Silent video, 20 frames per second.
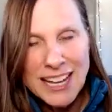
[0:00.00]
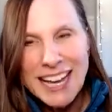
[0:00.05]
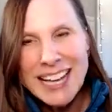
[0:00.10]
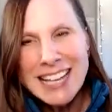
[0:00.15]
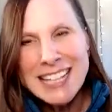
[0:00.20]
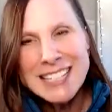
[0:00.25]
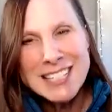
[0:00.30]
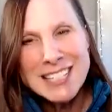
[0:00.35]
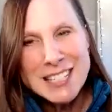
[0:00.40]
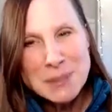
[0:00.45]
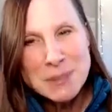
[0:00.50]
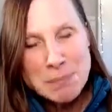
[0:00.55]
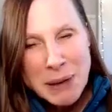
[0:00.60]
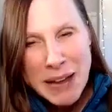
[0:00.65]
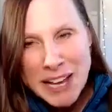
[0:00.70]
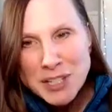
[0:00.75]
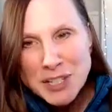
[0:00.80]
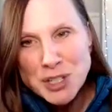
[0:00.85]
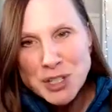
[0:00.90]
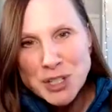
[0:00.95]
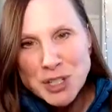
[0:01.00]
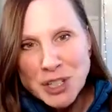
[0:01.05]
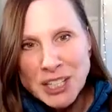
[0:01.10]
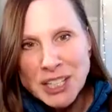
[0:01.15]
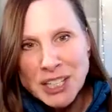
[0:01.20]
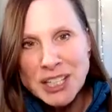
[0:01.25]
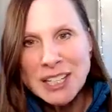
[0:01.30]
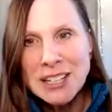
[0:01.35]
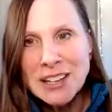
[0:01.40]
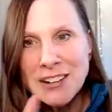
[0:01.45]

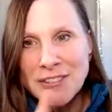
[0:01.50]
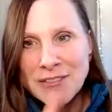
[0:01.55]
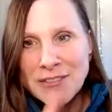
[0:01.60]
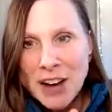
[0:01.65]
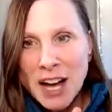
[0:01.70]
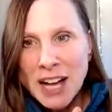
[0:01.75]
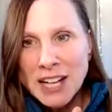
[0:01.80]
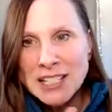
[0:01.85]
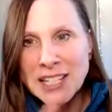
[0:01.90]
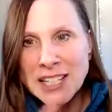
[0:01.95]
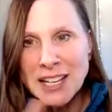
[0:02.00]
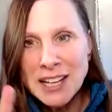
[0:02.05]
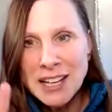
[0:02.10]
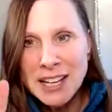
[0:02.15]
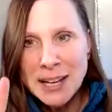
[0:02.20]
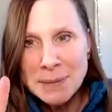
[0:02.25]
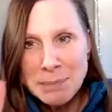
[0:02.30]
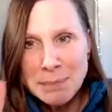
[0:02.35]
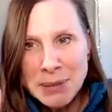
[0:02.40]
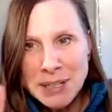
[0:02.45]
especially vata and